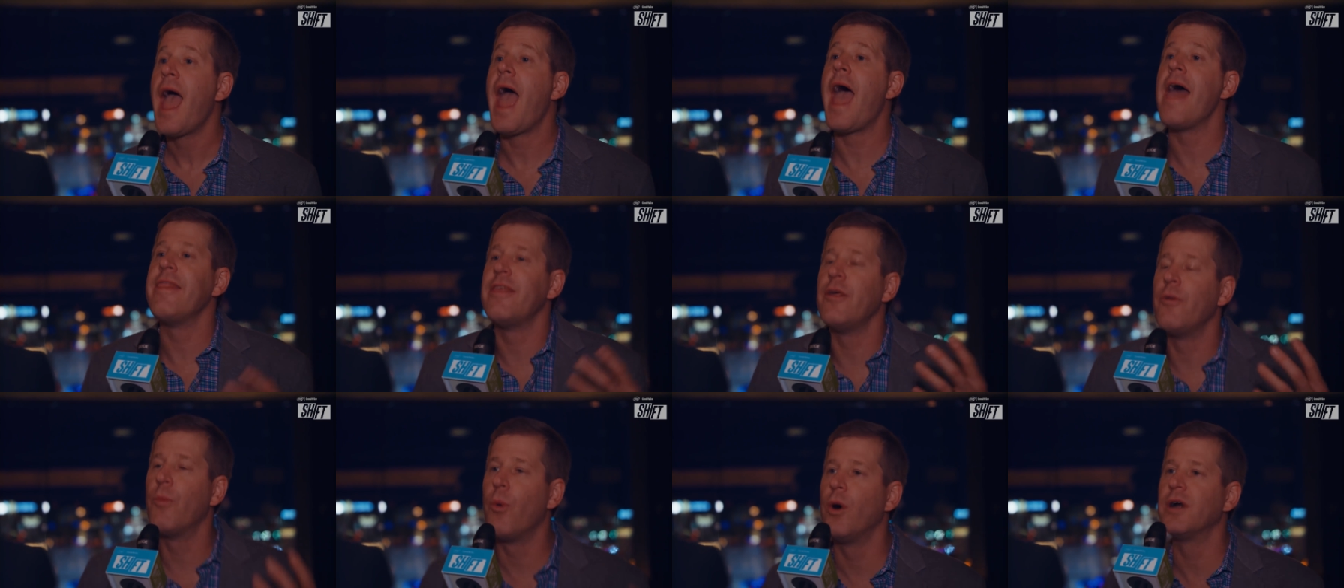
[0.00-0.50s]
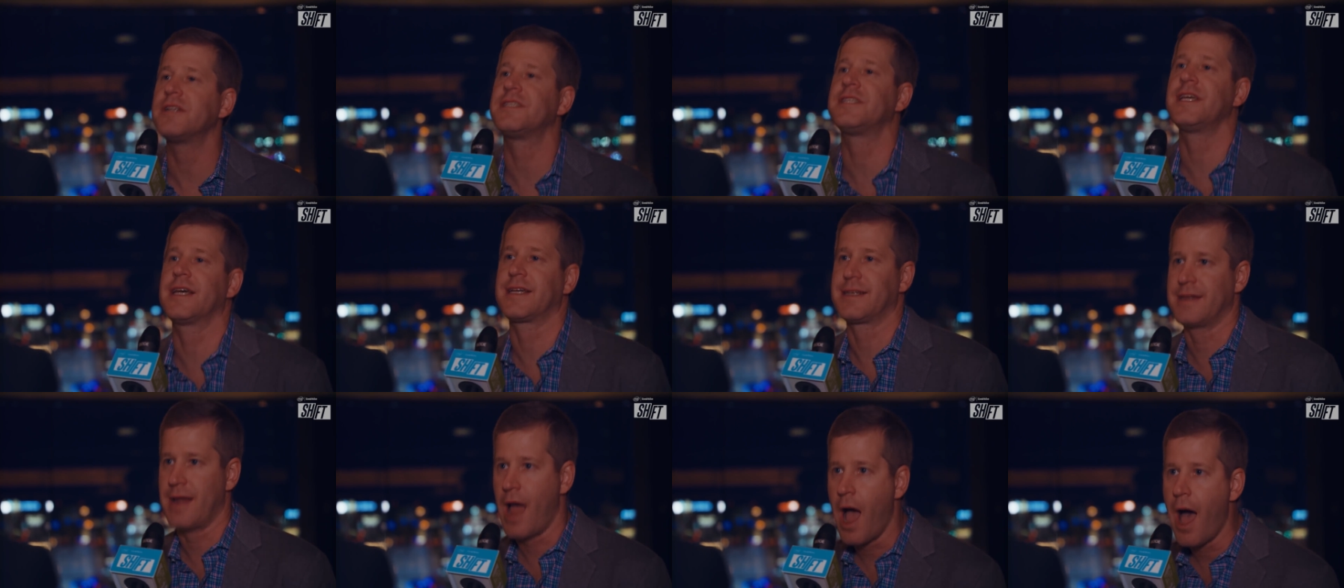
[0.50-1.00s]
And then what
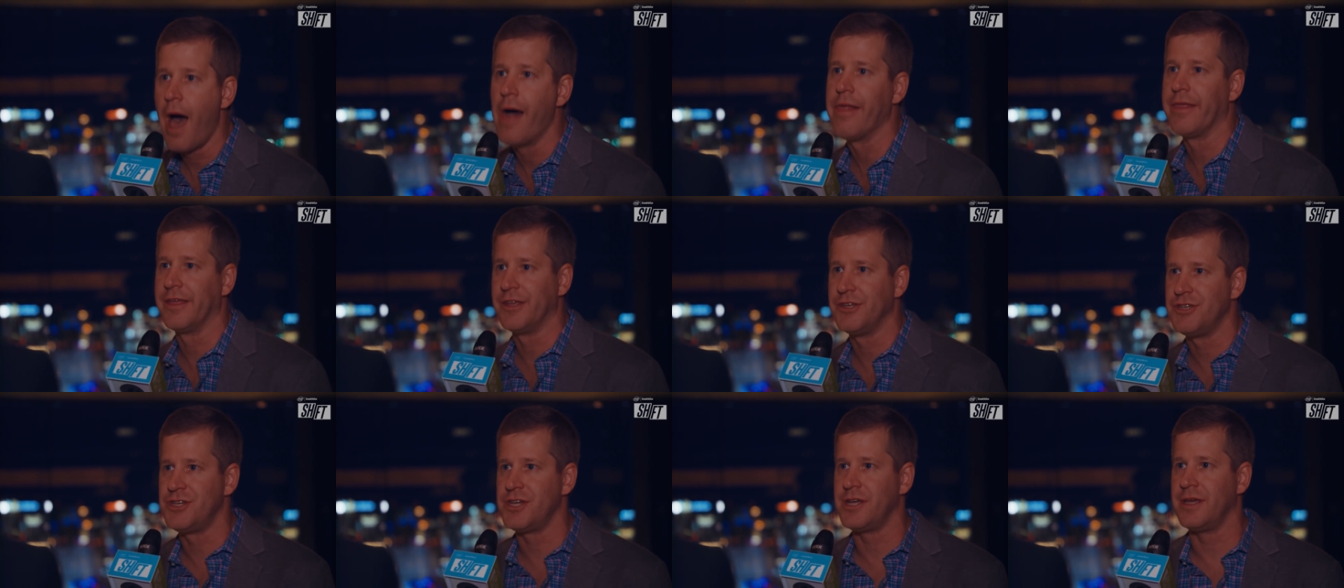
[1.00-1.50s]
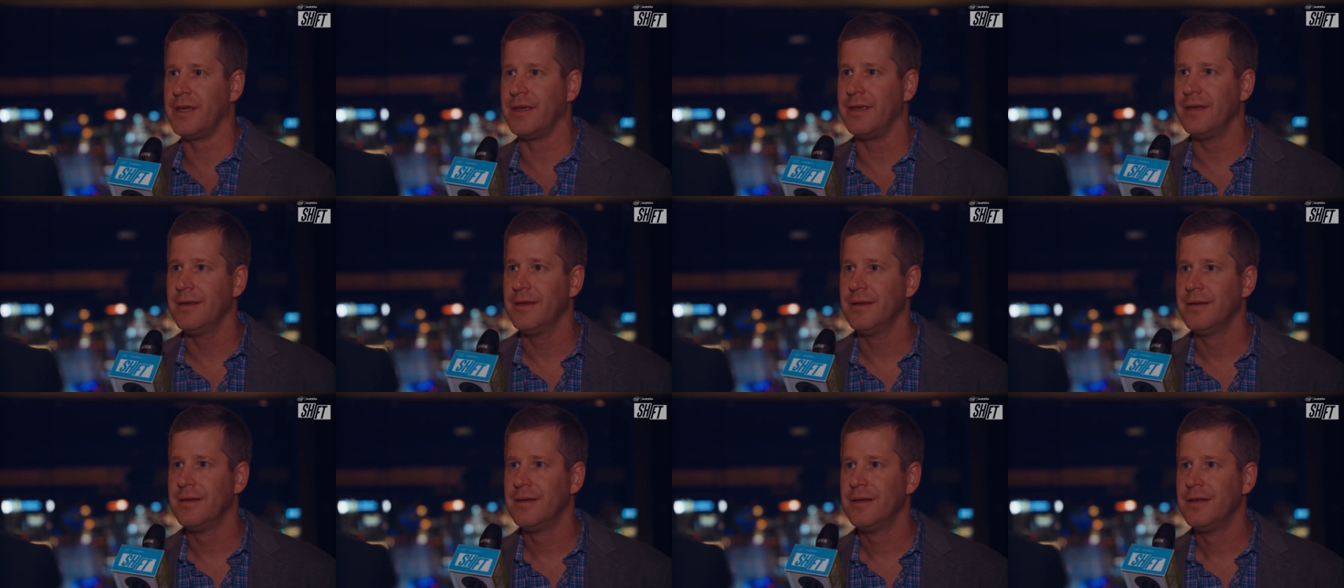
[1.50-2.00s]
technology
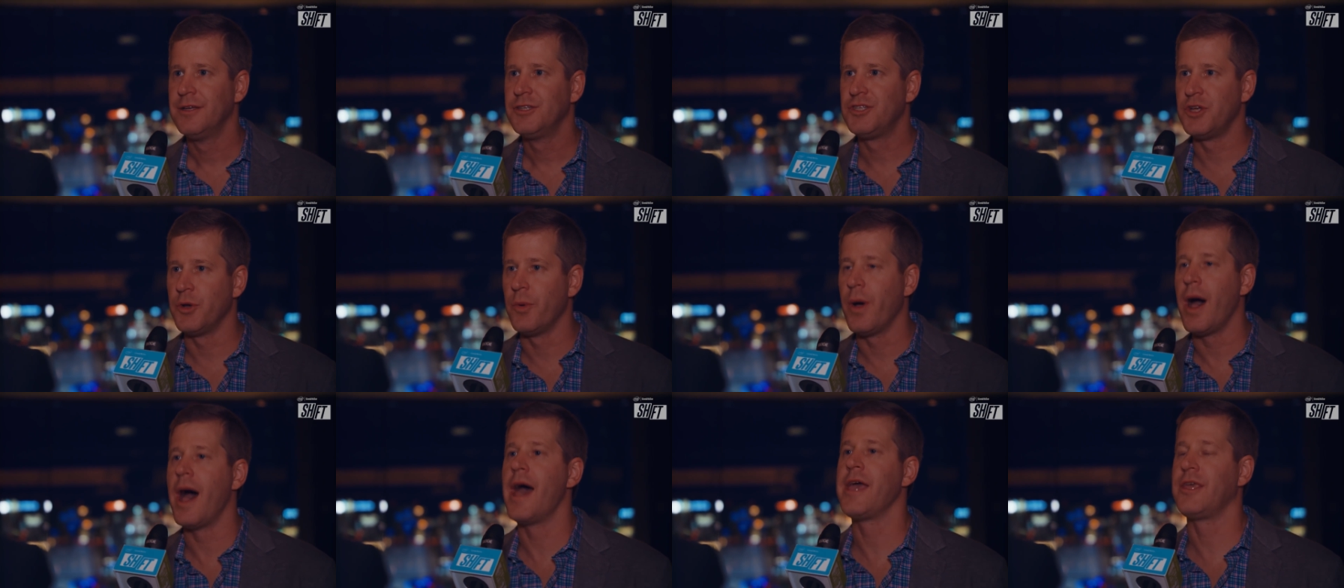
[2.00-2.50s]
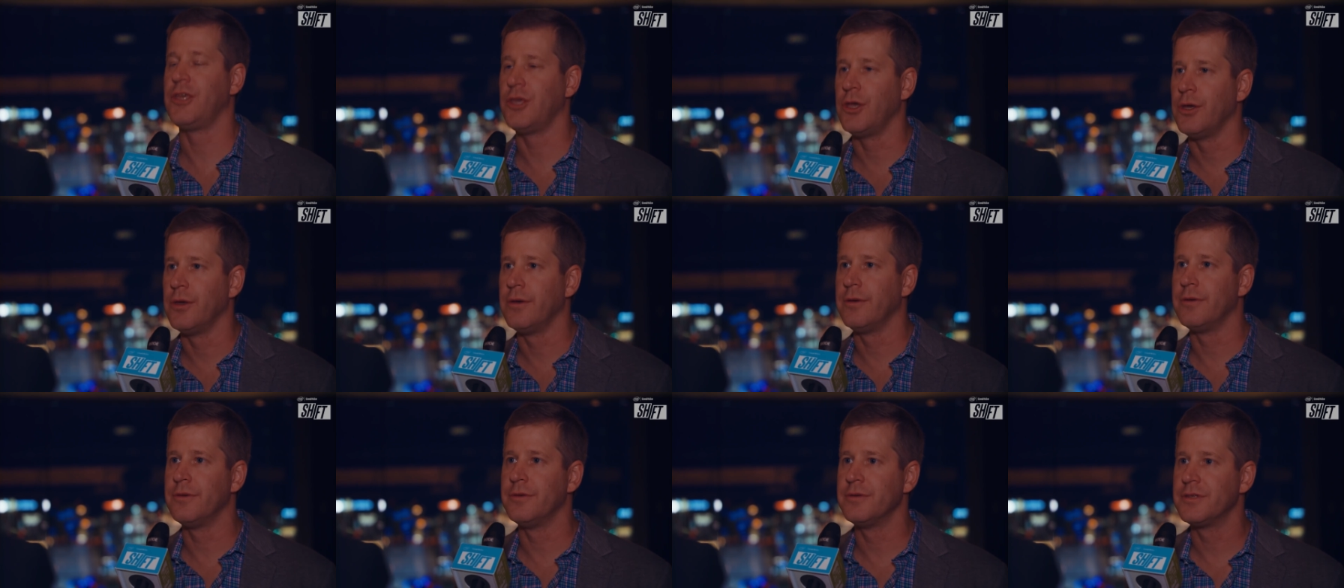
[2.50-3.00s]
do I
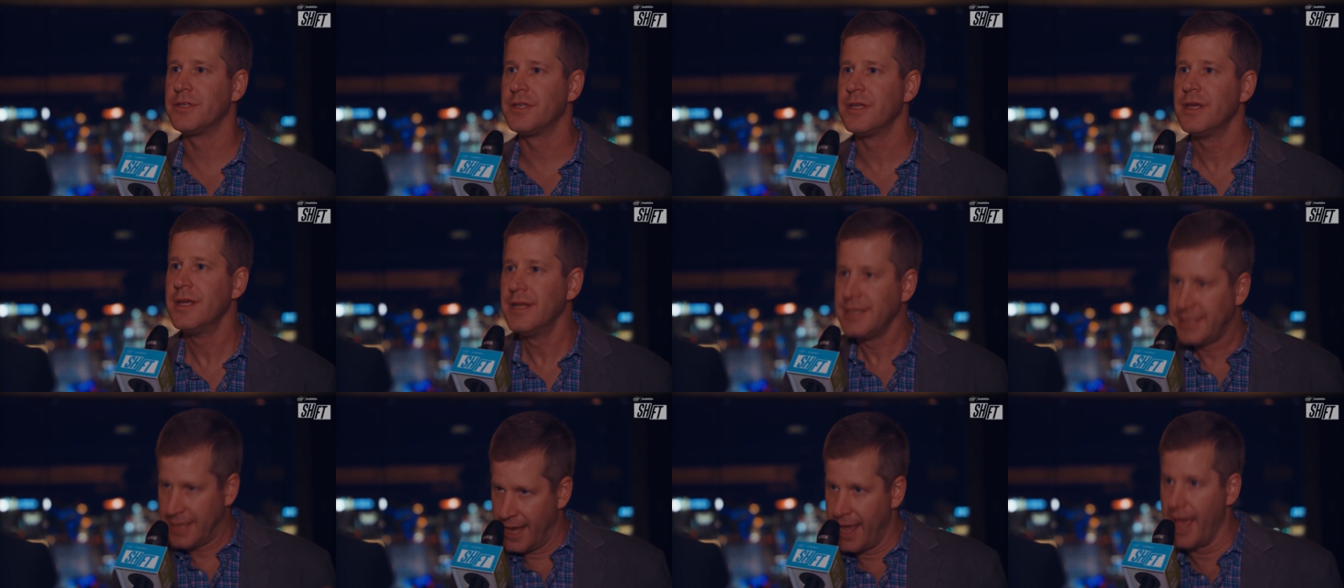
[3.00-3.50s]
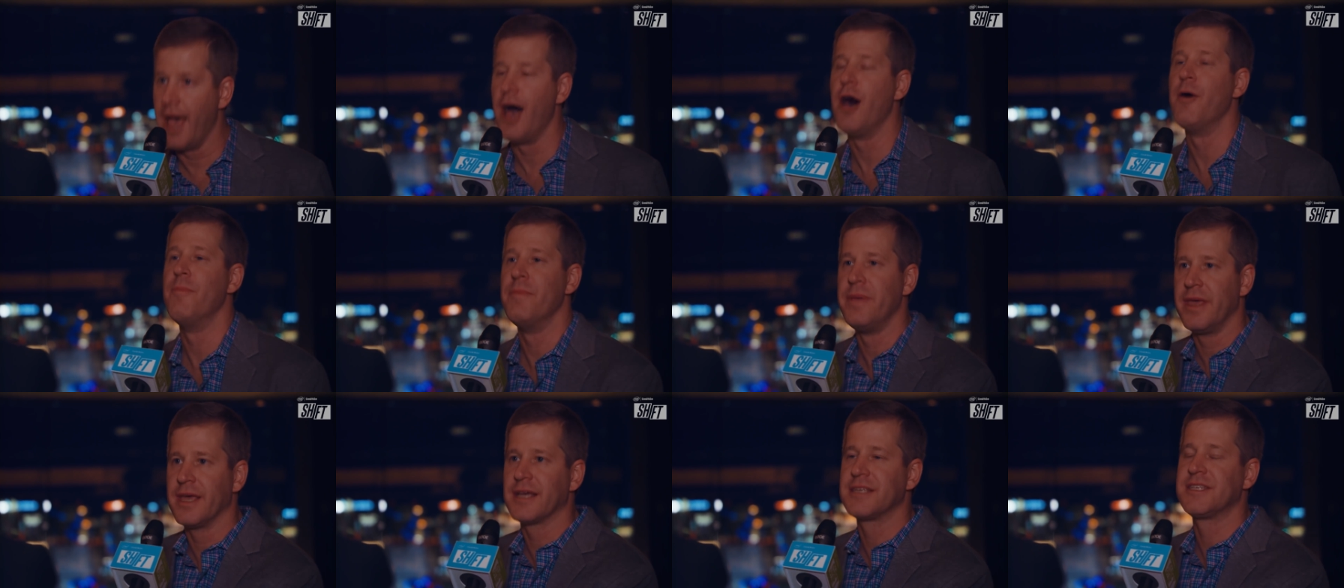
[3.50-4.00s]
use to
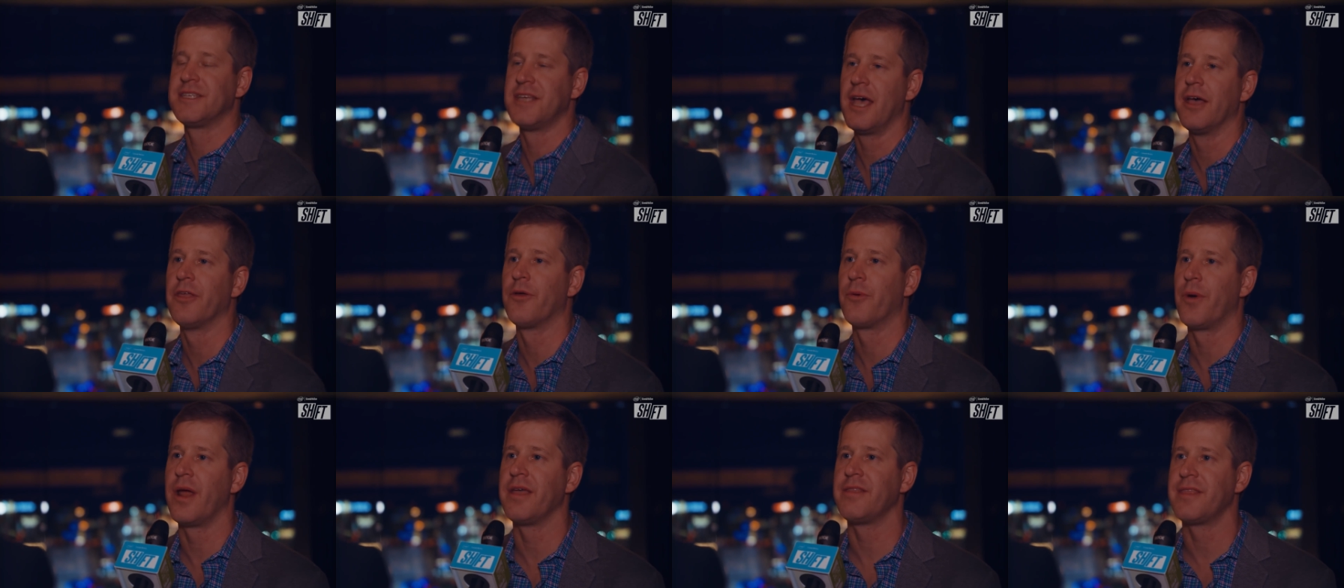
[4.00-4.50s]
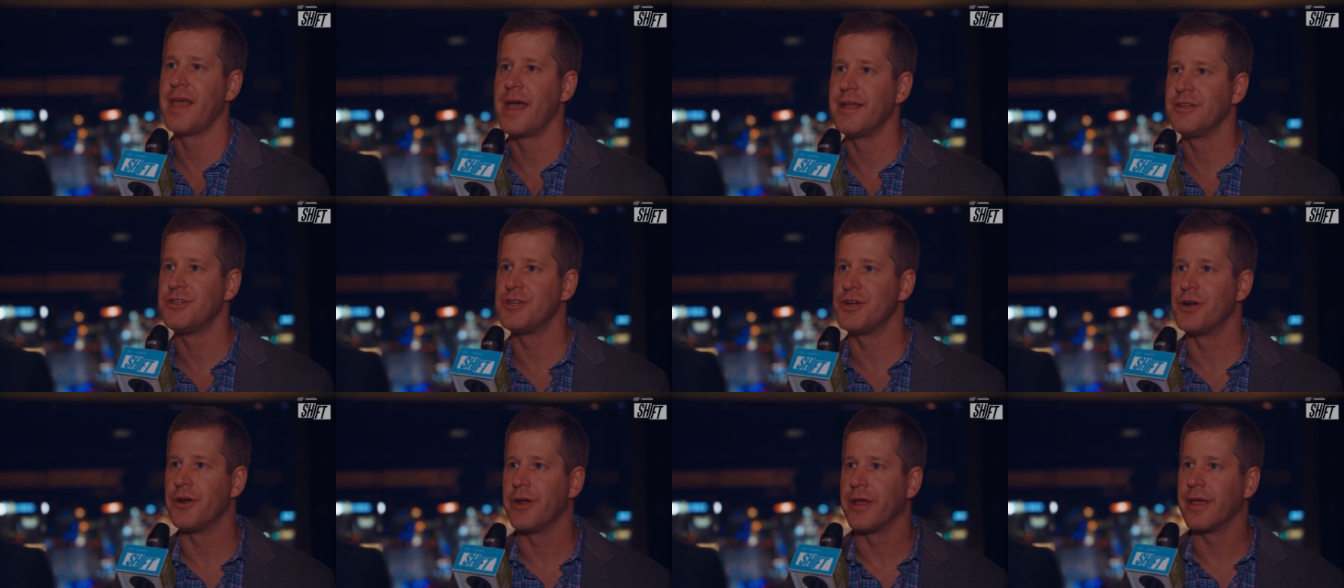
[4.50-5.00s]
help me accelerate
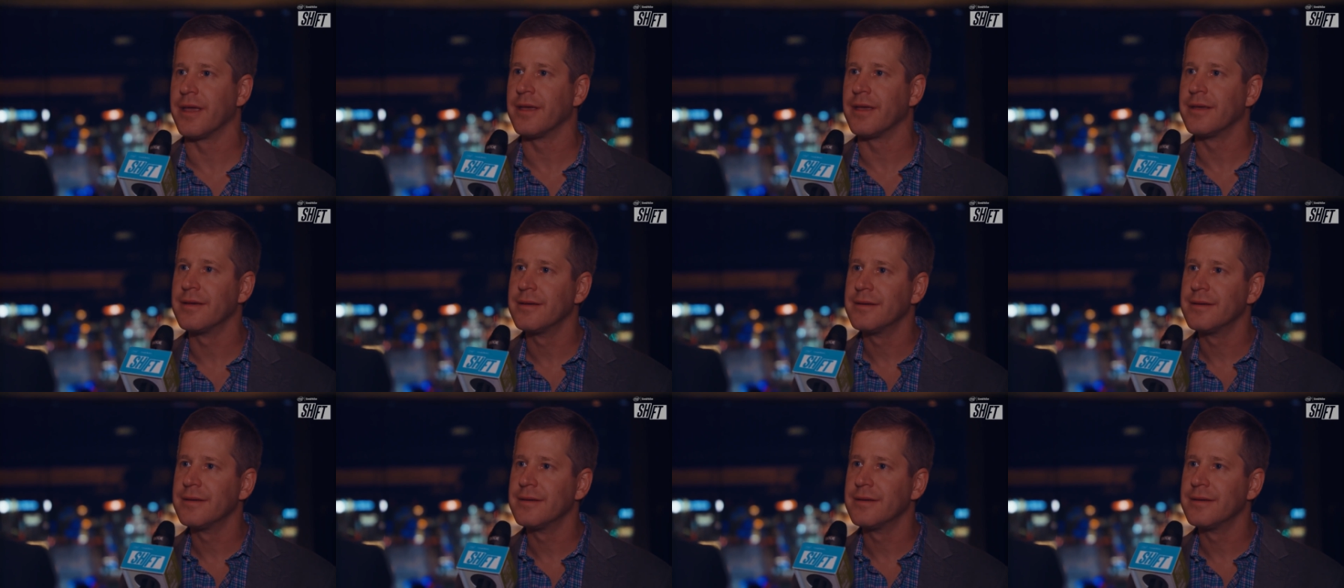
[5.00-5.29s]
that journey?